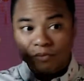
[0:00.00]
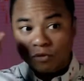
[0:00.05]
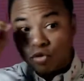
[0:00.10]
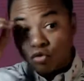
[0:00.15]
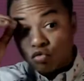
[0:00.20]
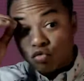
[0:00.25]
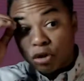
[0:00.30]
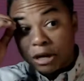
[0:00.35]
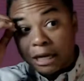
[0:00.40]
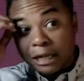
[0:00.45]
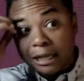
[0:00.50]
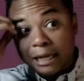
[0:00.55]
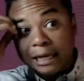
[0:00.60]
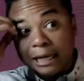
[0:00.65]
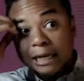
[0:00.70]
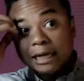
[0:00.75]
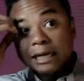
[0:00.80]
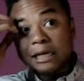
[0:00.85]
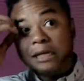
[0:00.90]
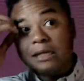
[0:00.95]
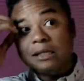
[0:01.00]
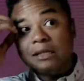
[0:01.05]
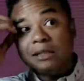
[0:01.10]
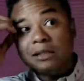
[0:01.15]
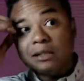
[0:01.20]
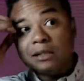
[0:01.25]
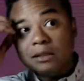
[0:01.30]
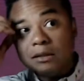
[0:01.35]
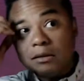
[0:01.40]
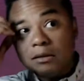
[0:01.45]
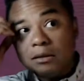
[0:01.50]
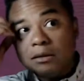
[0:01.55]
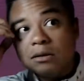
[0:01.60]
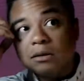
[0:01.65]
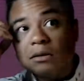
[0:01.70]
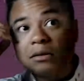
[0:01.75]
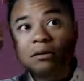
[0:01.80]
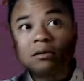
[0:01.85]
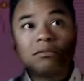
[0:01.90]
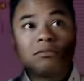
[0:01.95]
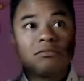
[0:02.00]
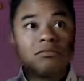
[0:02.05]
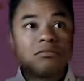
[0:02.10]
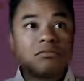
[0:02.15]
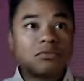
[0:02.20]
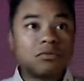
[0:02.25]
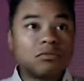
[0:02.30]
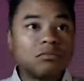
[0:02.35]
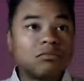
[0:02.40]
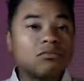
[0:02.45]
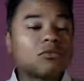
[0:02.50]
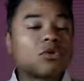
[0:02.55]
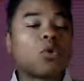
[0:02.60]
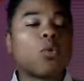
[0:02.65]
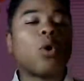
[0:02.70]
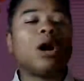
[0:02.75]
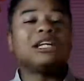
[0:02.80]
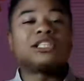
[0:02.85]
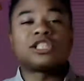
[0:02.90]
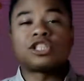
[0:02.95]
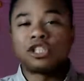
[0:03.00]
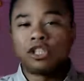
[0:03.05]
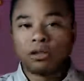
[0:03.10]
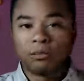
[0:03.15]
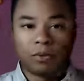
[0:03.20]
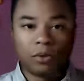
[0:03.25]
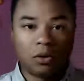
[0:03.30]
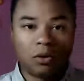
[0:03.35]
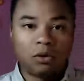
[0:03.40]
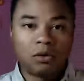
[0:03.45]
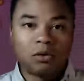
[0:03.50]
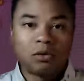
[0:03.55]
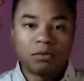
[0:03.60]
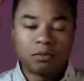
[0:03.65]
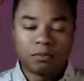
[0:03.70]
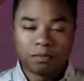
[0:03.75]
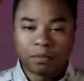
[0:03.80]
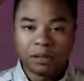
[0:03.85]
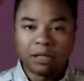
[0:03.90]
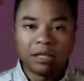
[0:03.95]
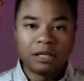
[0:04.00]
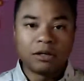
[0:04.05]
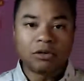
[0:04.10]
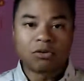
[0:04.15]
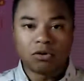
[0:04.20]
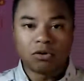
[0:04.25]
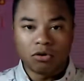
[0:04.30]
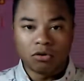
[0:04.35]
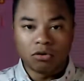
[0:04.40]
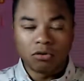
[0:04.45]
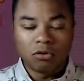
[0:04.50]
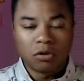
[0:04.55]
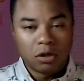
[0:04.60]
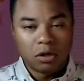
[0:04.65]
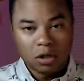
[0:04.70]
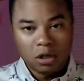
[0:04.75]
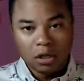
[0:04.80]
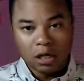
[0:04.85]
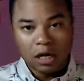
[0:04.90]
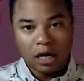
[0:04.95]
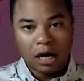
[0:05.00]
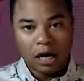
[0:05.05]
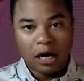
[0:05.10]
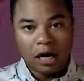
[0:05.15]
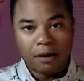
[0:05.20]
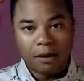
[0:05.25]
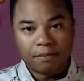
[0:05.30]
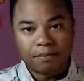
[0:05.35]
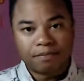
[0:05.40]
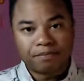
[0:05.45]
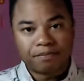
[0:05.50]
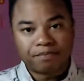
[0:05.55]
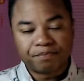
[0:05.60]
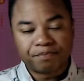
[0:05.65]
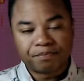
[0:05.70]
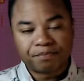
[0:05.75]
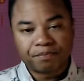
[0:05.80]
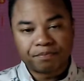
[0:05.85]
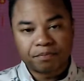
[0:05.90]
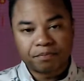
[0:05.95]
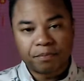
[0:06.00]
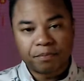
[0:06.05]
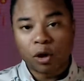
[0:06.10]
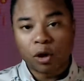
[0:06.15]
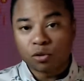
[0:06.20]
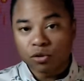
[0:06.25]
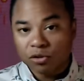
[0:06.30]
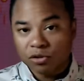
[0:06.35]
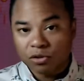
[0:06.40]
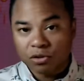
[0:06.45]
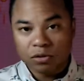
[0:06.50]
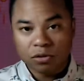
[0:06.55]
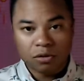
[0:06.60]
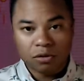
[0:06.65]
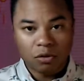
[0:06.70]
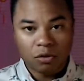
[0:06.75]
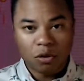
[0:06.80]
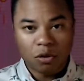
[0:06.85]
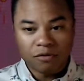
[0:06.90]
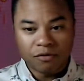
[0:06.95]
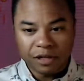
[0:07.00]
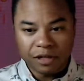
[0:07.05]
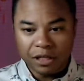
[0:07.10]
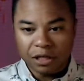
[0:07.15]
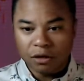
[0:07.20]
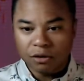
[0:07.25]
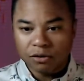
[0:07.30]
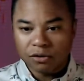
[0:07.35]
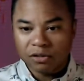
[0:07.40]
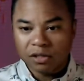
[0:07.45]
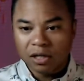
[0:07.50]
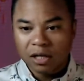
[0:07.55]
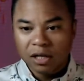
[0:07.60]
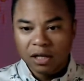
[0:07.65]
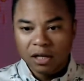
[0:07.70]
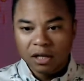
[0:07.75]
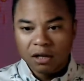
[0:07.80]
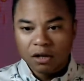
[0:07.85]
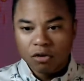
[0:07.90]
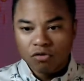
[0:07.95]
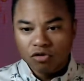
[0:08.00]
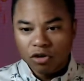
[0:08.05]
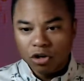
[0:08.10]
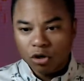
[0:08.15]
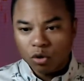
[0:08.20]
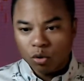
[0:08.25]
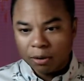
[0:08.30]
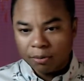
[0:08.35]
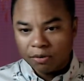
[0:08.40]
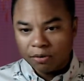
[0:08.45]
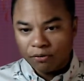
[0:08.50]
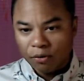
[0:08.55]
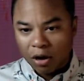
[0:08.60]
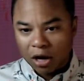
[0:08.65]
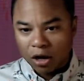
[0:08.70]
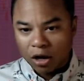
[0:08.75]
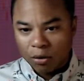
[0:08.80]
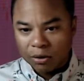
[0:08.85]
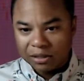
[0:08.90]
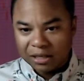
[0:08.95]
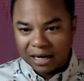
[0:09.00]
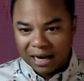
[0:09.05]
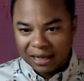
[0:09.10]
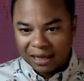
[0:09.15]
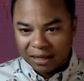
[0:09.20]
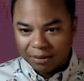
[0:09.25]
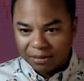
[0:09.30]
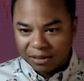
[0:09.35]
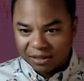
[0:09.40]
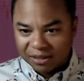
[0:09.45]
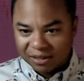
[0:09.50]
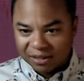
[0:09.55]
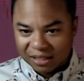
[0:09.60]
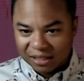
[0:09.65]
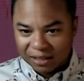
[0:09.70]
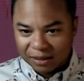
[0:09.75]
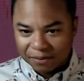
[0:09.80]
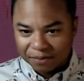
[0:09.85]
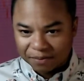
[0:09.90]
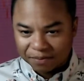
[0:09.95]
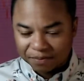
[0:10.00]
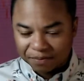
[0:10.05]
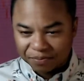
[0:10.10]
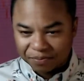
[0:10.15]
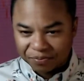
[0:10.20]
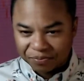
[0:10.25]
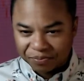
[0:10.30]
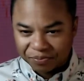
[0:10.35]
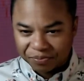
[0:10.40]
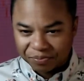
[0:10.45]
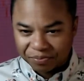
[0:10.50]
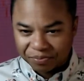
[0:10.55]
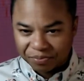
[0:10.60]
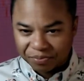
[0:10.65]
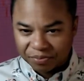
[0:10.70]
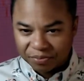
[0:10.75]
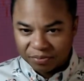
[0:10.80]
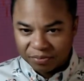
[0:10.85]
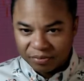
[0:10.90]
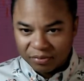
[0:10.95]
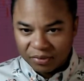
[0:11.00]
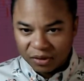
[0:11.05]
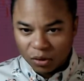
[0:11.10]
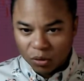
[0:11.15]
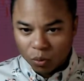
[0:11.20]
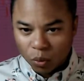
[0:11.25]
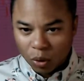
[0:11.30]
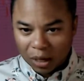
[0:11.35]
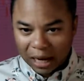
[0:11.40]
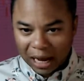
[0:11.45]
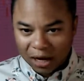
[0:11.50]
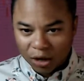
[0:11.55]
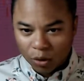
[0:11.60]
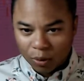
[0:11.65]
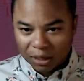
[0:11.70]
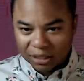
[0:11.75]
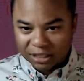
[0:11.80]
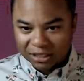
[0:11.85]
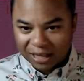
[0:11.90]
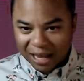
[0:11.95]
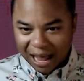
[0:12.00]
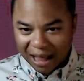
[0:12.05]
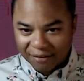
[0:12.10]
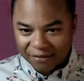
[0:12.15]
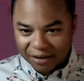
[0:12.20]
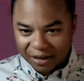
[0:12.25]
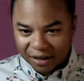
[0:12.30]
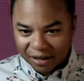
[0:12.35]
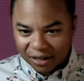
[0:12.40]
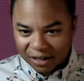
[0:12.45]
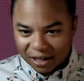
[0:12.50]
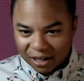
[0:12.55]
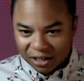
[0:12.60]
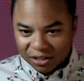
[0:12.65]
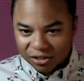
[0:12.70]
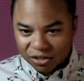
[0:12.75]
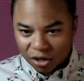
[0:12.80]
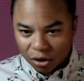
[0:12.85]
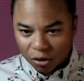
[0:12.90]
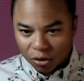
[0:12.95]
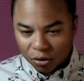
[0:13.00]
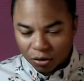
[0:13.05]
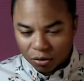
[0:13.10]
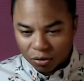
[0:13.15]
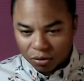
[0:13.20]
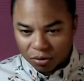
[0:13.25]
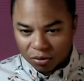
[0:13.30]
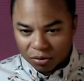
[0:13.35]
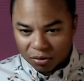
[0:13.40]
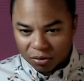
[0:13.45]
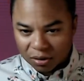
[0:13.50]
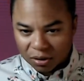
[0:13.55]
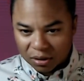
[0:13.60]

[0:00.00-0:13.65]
really questionable political posts or videos. Real quick before I go into that, let me see what kind of questions I have here. So